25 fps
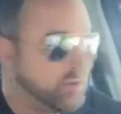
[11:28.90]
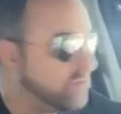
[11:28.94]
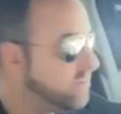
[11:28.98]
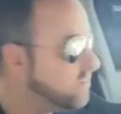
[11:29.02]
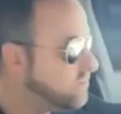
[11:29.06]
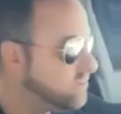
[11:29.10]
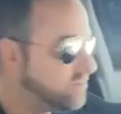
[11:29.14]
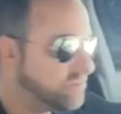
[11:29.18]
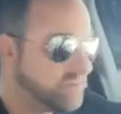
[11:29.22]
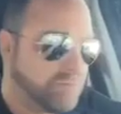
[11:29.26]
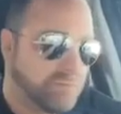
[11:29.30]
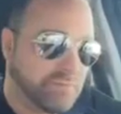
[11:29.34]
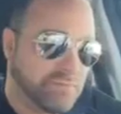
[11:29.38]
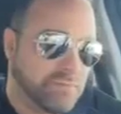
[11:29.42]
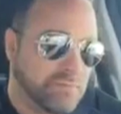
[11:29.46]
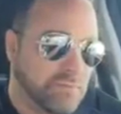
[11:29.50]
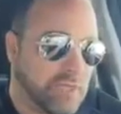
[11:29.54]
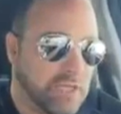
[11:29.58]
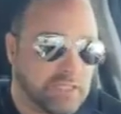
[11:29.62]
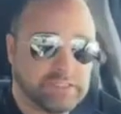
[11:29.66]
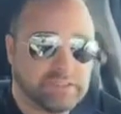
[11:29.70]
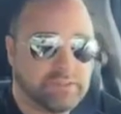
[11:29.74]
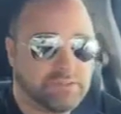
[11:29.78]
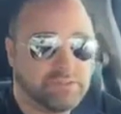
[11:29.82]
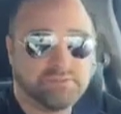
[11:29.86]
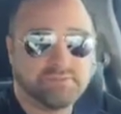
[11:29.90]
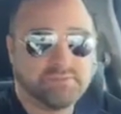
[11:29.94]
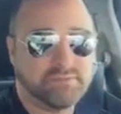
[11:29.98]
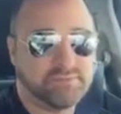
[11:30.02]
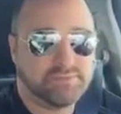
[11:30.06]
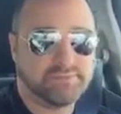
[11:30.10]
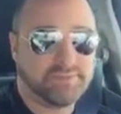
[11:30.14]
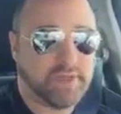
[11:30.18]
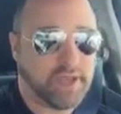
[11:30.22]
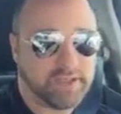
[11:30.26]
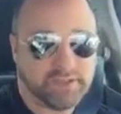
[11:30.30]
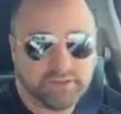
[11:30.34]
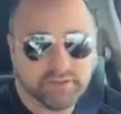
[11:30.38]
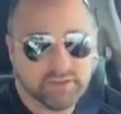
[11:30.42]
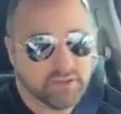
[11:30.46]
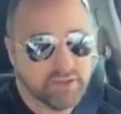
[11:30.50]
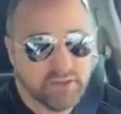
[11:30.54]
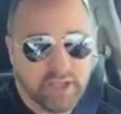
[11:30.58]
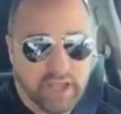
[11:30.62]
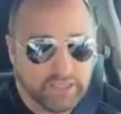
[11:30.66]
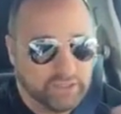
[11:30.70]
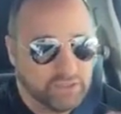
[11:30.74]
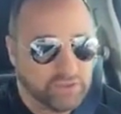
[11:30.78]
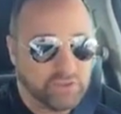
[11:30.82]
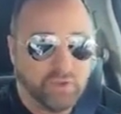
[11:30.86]
I could sell them on eBay for $5, but
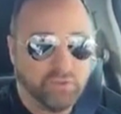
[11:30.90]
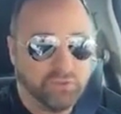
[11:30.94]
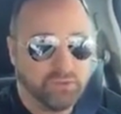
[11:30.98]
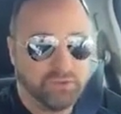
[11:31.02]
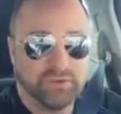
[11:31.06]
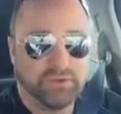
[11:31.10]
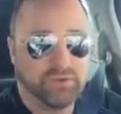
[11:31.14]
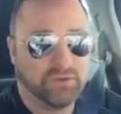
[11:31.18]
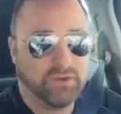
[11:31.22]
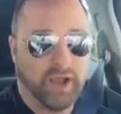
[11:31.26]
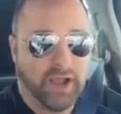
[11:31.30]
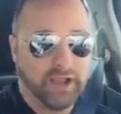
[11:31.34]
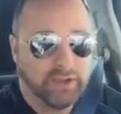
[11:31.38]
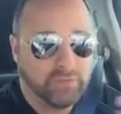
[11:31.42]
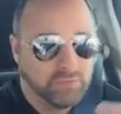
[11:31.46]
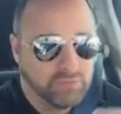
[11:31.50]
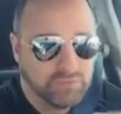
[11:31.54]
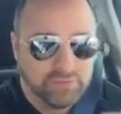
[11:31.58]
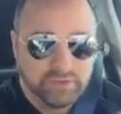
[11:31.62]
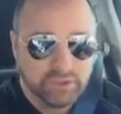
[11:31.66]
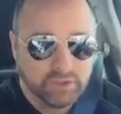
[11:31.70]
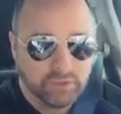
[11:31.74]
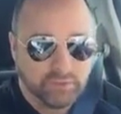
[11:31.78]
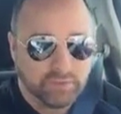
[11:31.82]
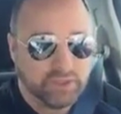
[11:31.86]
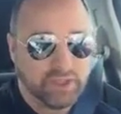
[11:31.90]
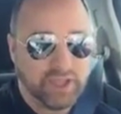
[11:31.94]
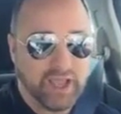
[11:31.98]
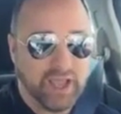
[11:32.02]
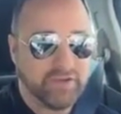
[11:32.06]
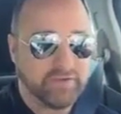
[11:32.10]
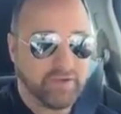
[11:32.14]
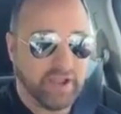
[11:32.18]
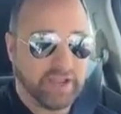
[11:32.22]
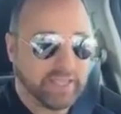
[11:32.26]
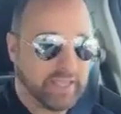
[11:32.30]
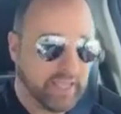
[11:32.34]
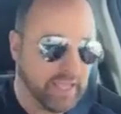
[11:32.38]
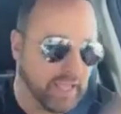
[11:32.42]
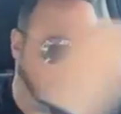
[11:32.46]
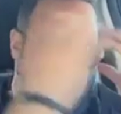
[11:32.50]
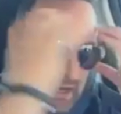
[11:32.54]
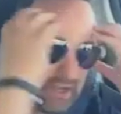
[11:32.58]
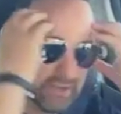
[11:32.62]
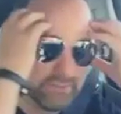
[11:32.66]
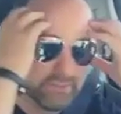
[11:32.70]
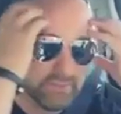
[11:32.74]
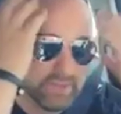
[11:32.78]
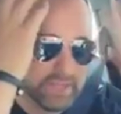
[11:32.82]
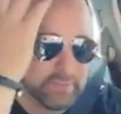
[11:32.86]
this guy reviews Disney toys on YouTube for $200
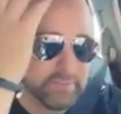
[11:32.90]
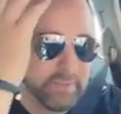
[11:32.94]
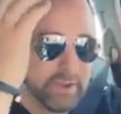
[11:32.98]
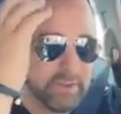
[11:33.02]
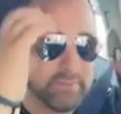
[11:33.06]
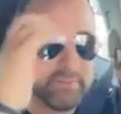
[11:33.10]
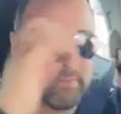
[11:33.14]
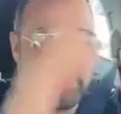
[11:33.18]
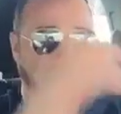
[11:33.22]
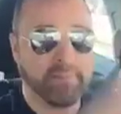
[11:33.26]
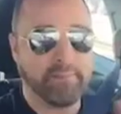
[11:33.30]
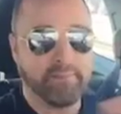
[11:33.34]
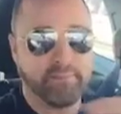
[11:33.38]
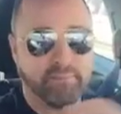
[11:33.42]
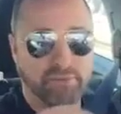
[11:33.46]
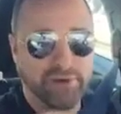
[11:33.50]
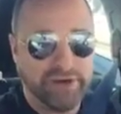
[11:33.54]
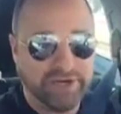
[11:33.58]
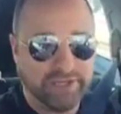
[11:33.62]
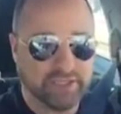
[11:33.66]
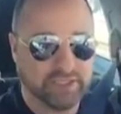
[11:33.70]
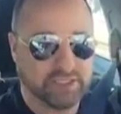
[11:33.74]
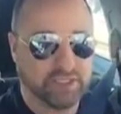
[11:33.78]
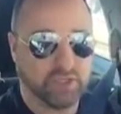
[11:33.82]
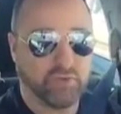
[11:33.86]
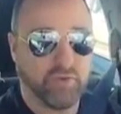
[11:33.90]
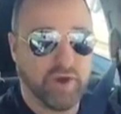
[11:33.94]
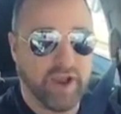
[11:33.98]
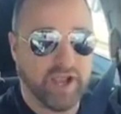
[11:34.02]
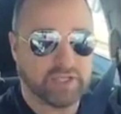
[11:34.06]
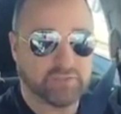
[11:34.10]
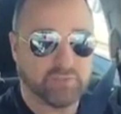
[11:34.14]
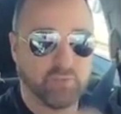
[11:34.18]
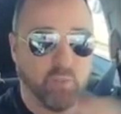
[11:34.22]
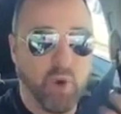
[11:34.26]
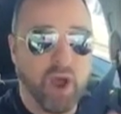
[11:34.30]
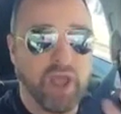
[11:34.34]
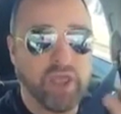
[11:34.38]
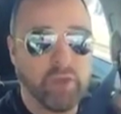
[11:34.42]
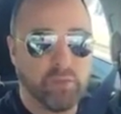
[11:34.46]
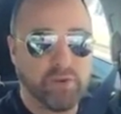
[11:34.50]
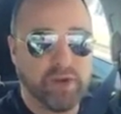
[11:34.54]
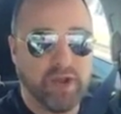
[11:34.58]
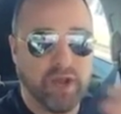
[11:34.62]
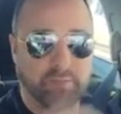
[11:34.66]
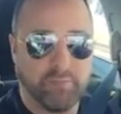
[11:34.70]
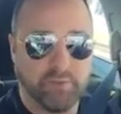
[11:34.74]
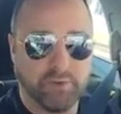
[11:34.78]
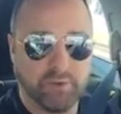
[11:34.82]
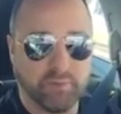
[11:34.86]
million, $20 million
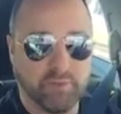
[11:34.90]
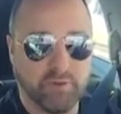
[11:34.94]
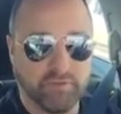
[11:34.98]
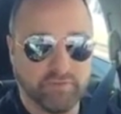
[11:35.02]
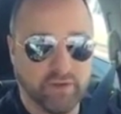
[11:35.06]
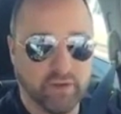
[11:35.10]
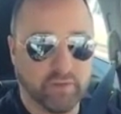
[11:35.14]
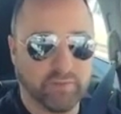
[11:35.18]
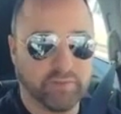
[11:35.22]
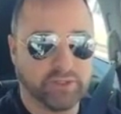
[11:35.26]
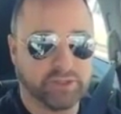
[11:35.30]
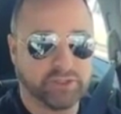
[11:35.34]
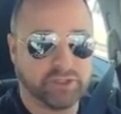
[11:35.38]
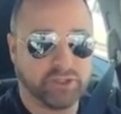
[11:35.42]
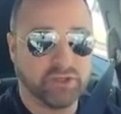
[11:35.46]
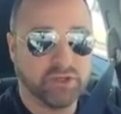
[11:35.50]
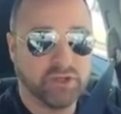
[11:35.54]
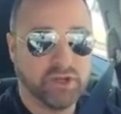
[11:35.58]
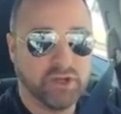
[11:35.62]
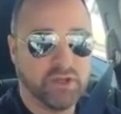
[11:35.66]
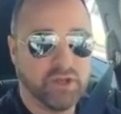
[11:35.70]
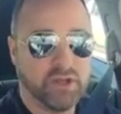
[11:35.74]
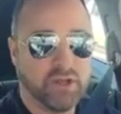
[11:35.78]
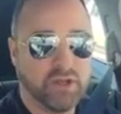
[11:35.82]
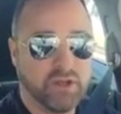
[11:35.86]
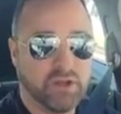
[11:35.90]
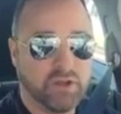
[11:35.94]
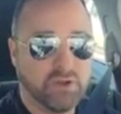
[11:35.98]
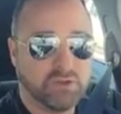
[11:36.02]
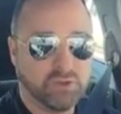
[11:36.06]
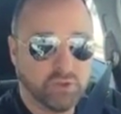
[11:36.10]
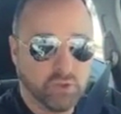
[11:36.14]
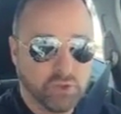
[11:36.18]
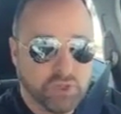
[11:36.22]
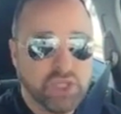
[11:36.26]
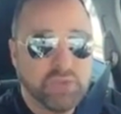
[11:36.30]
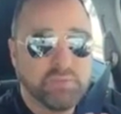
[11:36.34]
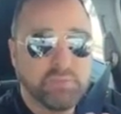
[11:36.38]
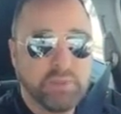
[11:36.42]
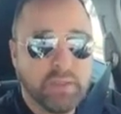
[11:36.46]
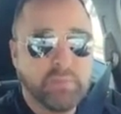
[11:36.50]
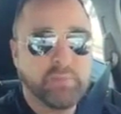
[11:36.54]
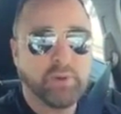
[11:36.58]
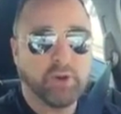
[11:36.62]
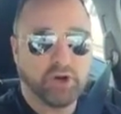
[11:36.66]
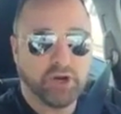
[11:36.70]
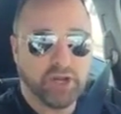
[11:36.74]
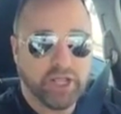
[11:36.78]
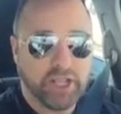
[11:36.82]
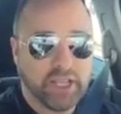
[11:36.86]
a year, whatever it is. Read the article.
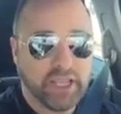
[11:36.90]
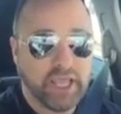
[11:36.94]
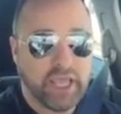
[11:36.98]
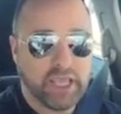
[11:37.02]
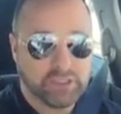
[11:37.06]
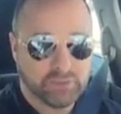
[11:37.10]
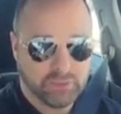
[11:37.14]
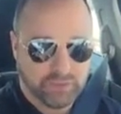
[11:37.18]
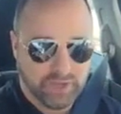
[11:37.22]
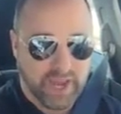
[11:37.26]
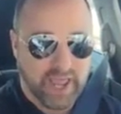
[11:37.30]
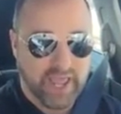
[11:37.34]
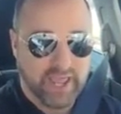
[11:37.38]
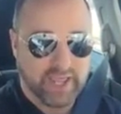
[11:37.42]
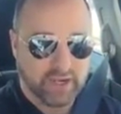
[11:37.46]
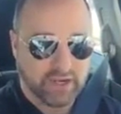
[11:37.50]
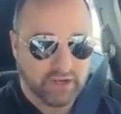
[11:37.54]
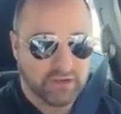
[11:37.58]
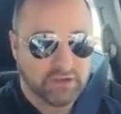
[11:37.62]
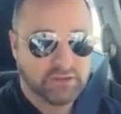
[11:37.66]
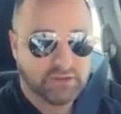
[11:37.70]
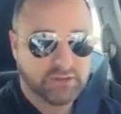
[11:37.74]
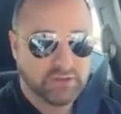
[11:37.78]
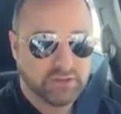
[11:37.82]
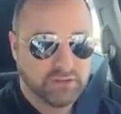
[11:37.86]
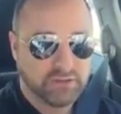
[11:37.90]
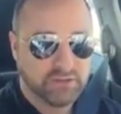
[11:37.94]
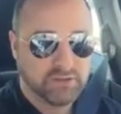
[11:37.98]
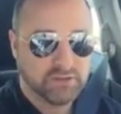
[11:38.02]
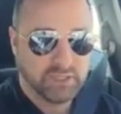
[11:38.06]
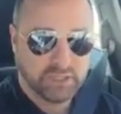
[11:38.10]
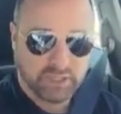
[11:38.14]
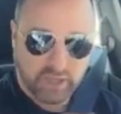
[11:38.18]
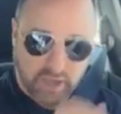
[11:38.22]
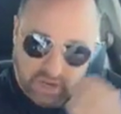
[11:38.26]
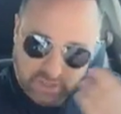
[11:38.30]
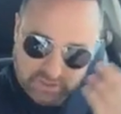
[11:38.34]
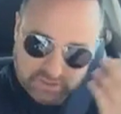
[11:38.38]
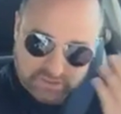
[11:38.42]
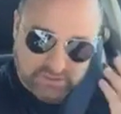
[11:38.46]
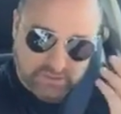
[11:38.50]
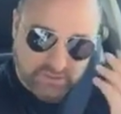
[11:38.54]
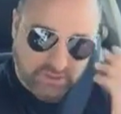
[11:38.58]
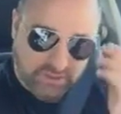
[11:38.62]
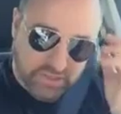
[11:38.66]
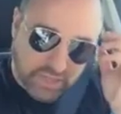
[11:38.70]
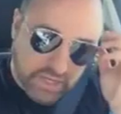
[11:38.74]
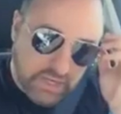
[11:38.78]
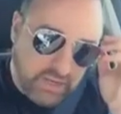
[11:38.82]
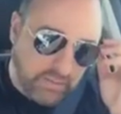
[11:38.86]
It's kind of brilliant.
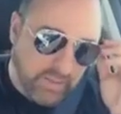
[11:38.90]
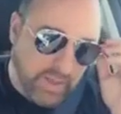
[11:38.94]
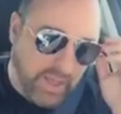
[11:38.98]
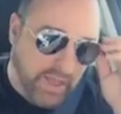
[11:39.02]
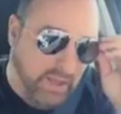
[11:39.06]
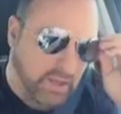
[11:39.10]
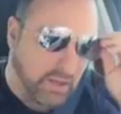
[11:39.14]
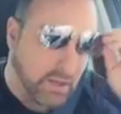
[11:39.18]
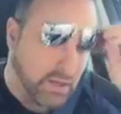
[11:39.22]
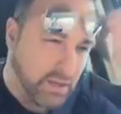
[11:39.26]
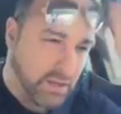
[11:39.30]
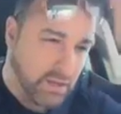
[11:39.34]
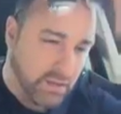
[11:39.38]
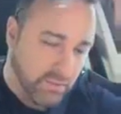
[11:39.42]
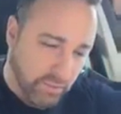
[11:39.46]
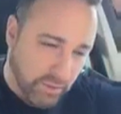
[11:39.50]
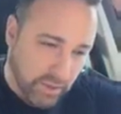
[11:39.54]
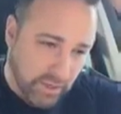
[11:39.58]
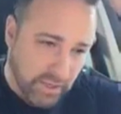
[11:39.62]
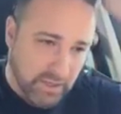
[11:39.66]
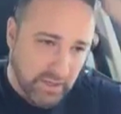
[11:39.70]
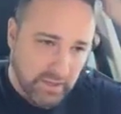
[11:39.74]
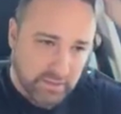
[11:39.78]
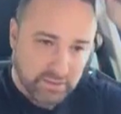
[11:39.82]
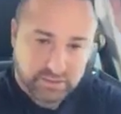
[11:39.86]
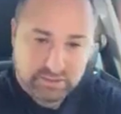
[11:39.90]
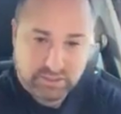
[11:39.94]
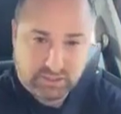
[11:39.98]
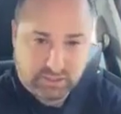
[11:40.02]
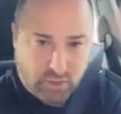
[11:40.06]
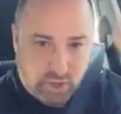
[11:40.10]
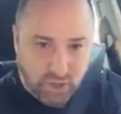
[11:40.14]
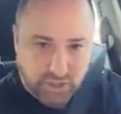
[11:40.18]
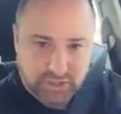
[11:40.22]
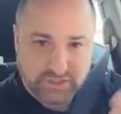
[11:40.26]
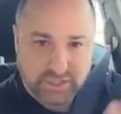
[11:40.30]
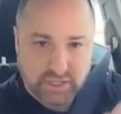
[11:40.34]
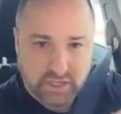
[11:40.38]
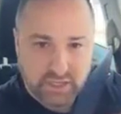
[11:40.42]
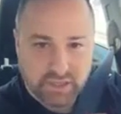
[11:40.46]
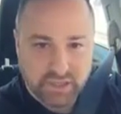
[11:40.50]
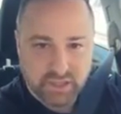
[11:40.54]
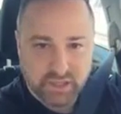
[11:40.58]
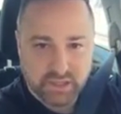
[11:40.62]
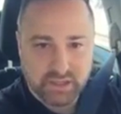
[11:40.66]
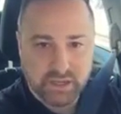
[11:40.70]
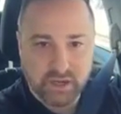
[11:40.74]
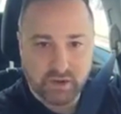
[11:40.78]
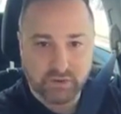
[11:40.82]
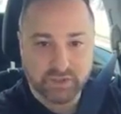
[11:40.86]
Let's talk about pictures for 1 second. So,
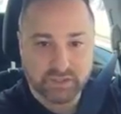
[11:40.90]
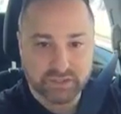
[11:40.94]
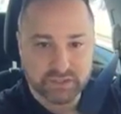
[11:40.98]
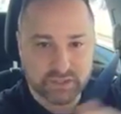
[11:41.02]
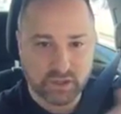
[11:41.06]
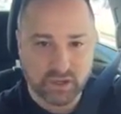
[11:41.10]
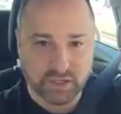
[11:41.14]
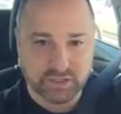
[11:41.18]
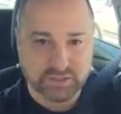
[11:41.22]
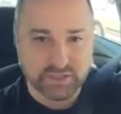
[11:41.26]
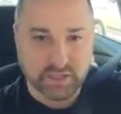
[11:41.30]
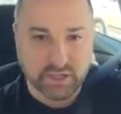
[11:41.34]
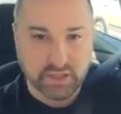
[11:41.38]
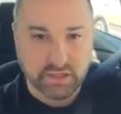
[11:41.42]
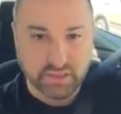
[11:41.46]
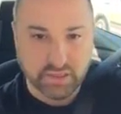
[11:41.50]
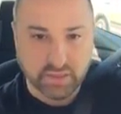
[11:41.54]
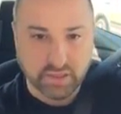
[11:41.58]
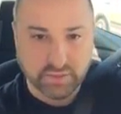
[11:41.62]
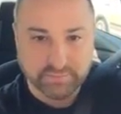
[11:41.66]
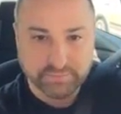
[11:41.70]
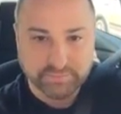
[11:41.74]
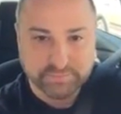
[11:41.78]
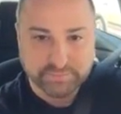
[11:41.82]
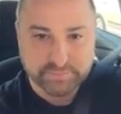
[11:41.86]
okay, listen.